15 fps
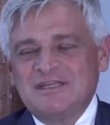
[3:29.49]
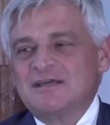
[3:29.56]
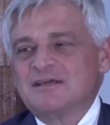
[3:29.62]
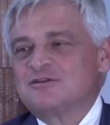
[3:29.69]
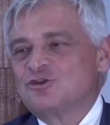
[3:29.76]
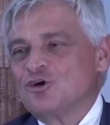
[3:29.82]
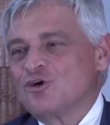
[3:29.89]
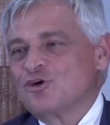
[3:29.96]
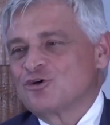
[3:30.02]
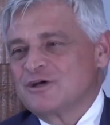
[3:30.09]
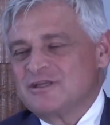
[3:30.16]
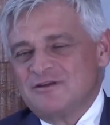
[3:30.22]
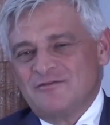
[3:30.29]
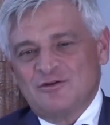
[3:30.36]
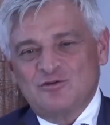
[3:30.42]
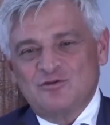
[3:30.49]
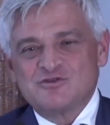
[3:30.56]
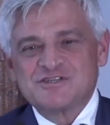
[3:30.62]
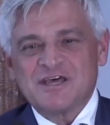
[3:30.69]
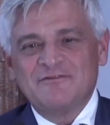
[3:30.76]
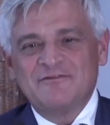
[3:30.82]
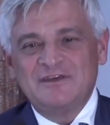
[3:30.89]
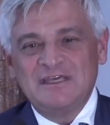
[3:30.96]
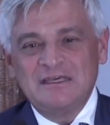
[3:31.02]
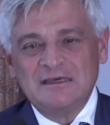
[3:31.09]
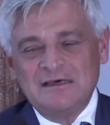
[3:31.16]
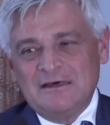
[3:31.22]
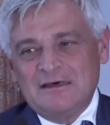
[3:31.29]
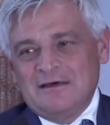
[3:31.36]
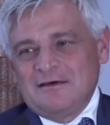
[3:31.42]
the eldest have
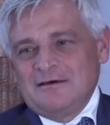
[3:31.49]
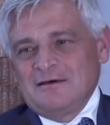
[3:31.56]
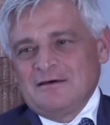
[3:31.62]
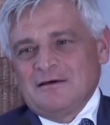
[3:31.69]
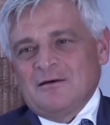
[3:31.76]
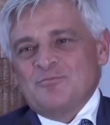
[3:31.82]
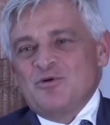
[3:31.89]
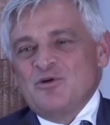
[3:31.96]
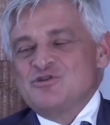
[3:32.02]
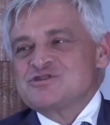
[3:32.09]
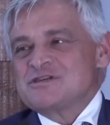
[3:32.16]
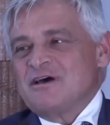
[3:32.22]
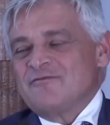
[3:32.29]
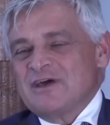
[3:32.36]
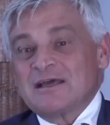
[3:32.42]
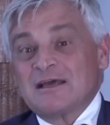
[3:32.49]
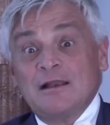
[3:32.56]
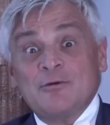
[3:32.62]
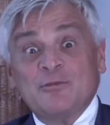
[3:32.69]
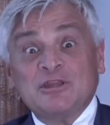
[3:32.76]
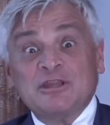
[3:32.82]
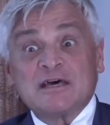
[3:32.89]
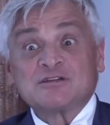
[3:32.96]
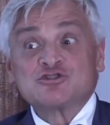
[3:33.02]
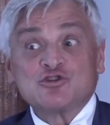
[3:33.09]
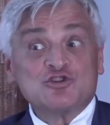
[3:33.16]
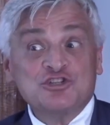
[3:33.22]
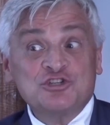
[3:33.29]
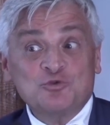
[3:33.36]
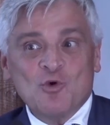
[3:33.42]
already understood the
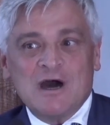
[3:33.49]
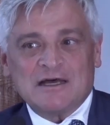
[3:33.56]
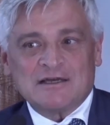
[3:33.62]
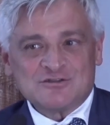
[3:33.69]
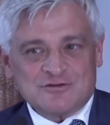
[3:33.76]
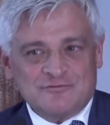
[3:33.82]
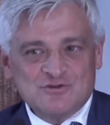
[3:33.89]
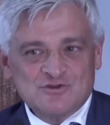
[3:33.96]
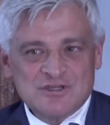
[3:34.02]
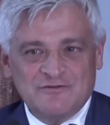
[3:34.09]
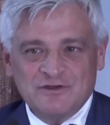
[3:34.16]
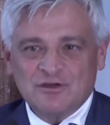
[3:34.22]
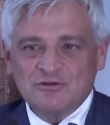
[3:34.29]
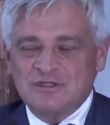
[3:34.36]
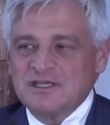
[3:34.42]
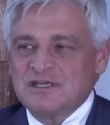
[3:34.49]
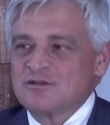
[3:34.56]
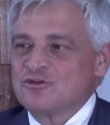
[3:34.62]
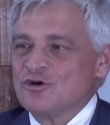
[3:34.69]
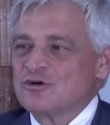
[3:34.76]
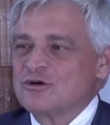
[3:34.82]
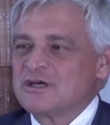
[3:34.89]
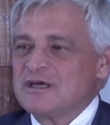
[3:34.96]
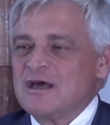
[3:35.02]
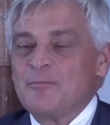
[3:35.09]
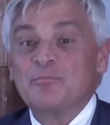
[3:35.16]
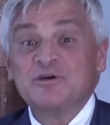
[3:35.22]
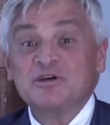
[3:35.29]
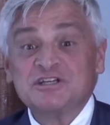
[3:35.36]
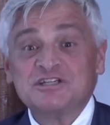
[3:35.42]
uh, dangers of uh,
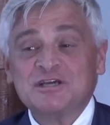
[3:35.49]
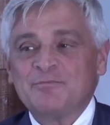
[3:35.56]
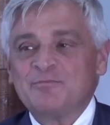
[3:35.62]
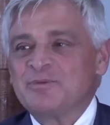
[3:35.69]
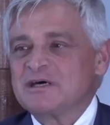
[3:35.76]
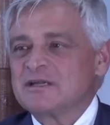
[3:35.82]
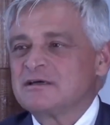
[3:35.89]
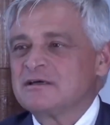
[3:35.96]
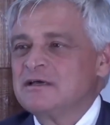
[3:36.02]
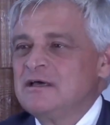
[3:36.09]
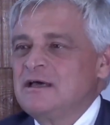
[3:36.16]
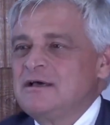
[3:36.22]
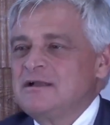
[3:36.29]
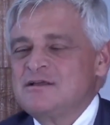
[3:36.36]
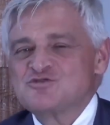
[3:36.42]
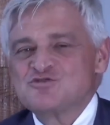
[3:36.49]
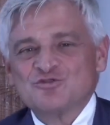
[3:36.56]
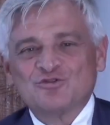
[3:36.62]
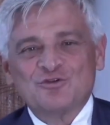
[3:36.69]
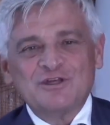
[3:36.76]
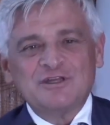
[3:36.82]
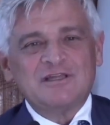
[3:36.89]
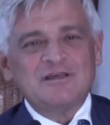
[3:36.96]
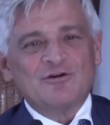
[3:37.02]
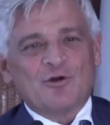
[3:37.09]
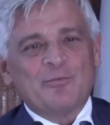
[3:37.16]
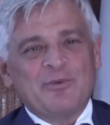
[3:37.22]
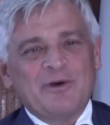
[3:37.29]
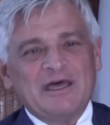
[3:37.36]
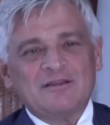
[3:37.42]
digital manners, but the
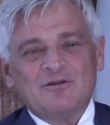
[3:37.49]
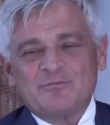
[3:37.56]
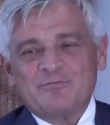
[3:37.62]
12-year-old uh,